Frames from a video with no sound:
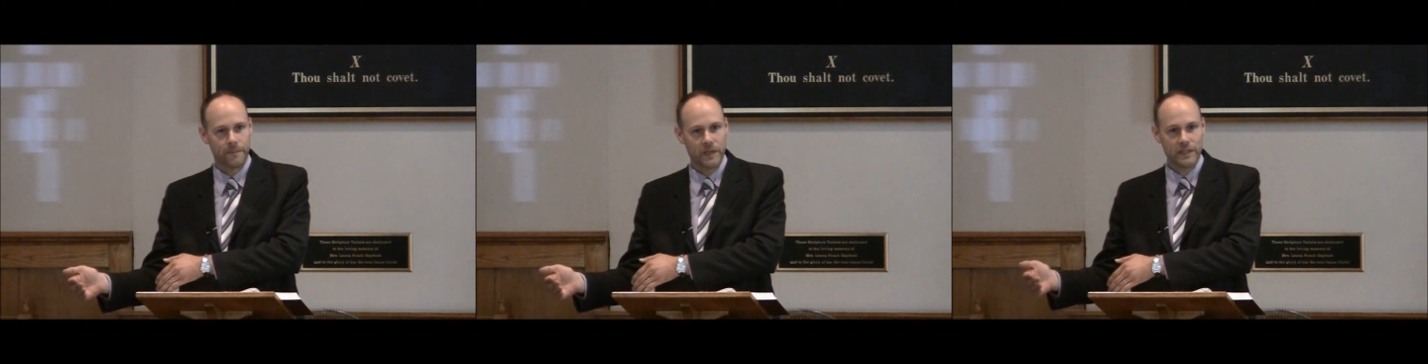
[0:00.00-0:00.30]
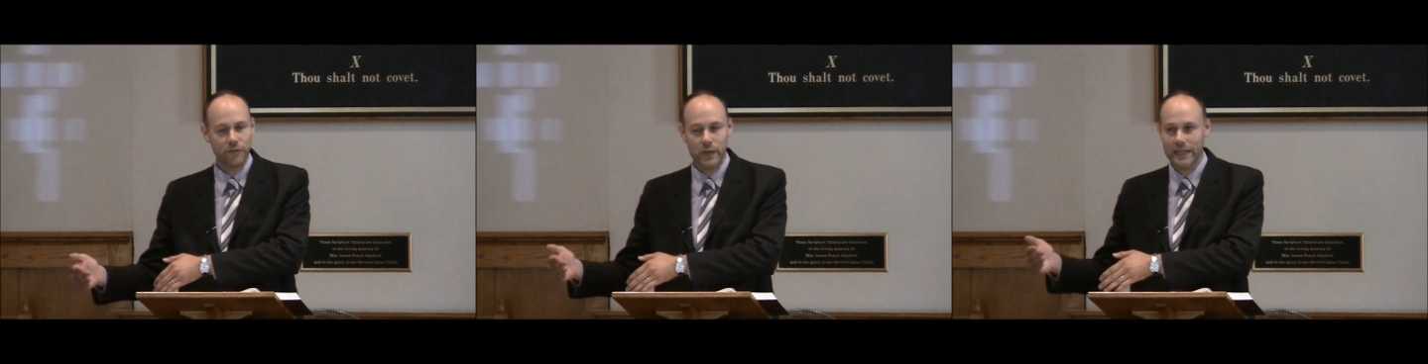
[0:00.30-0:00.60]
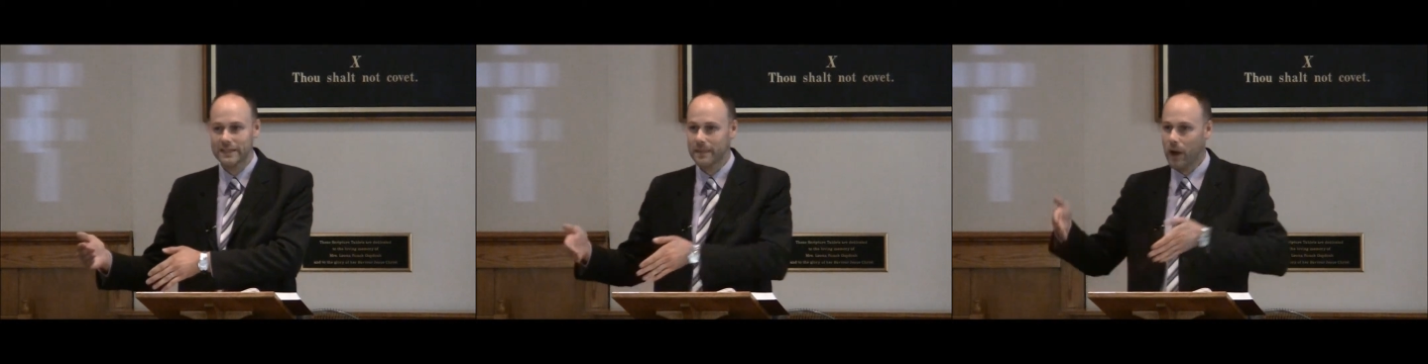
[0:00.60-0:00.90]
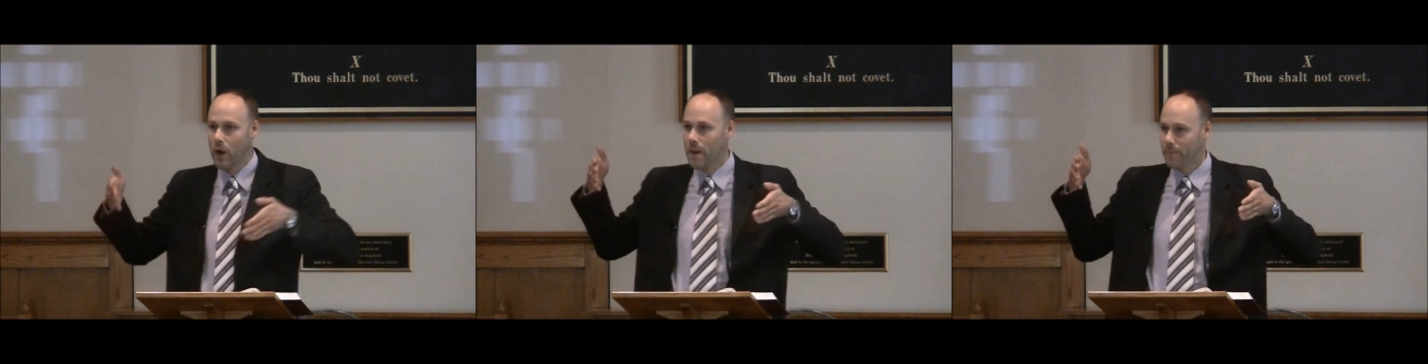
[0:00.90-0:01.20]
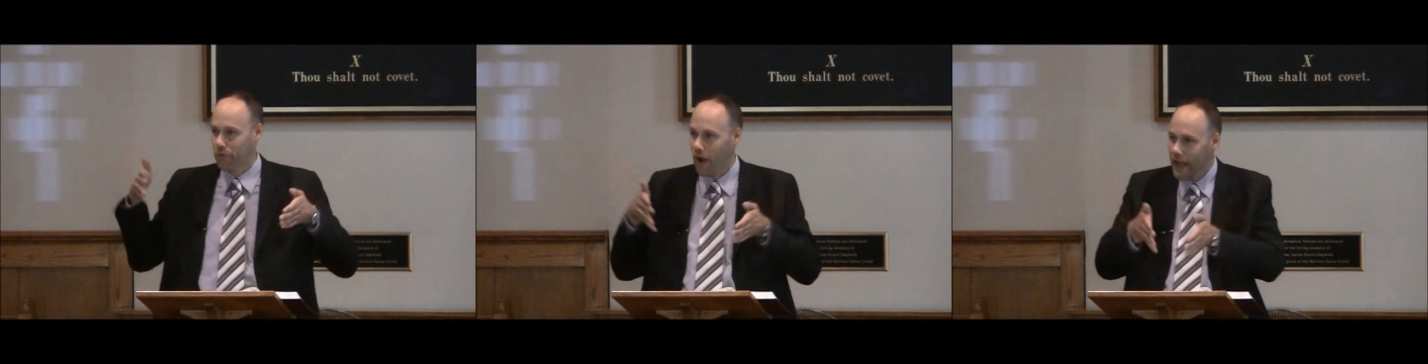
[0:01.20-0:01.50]
As if we can somehow
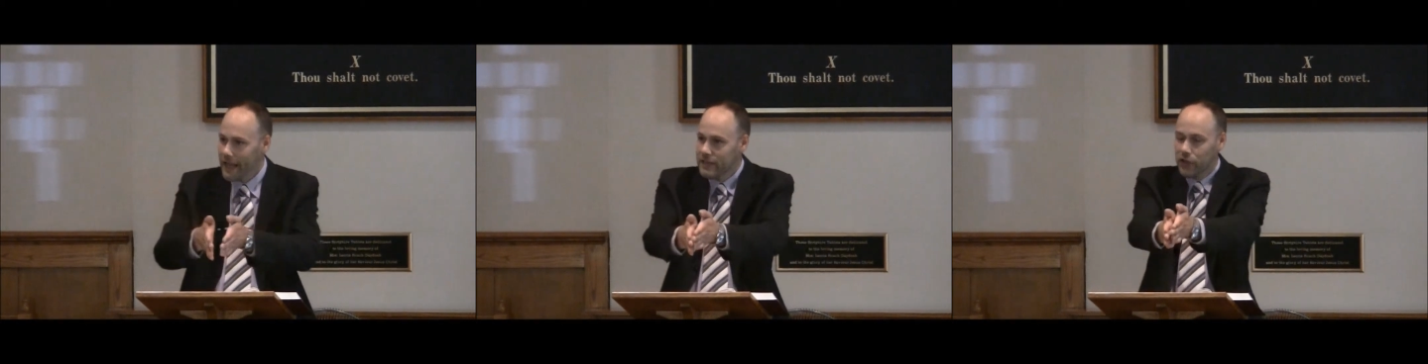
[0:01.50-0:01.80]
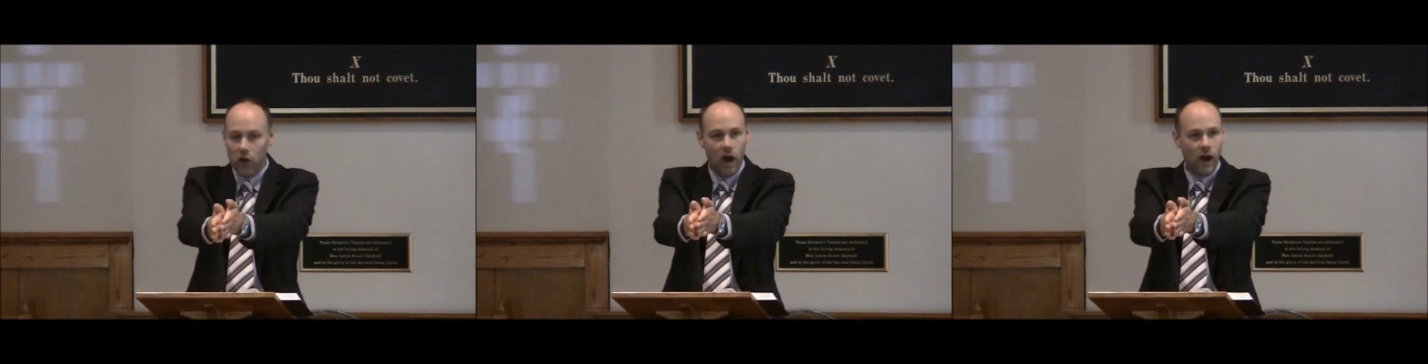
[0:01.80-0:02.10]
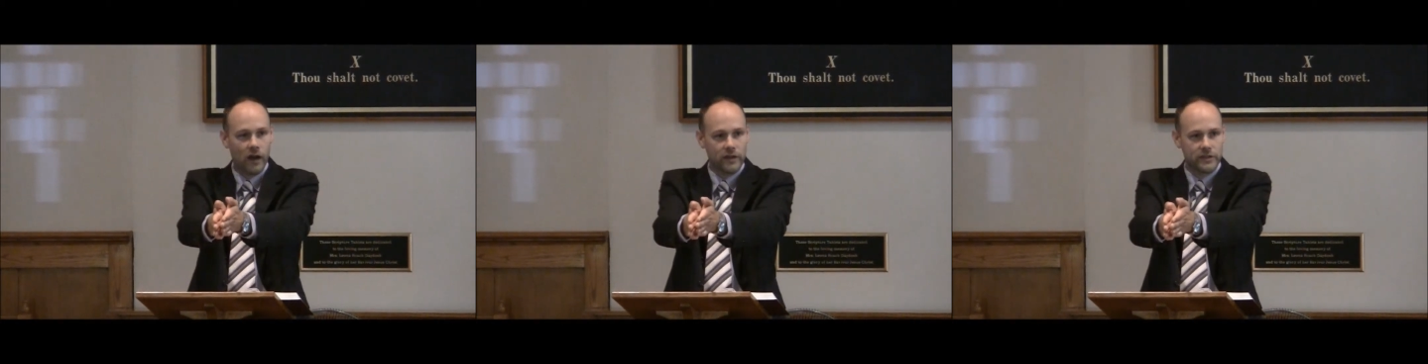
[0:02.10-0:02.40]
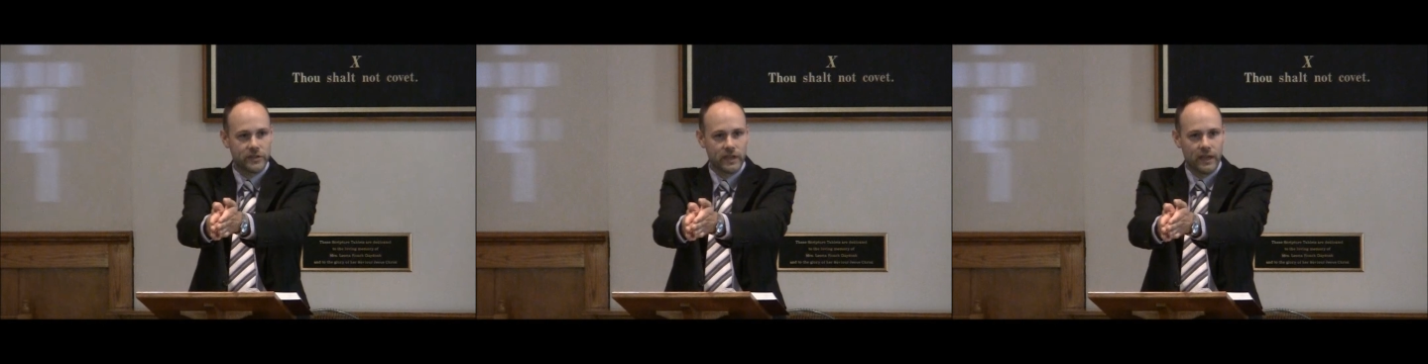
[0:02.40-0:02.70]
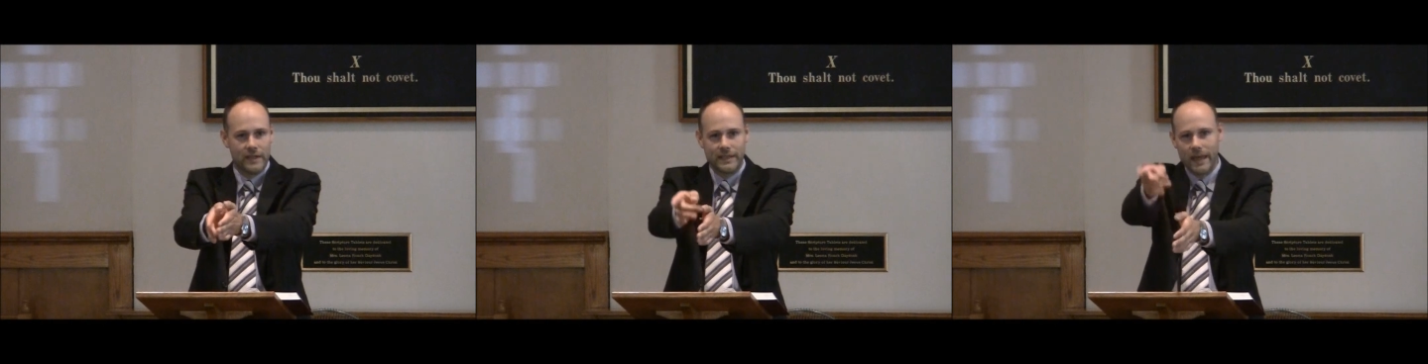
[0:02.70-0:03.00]
pry into their hearts and say,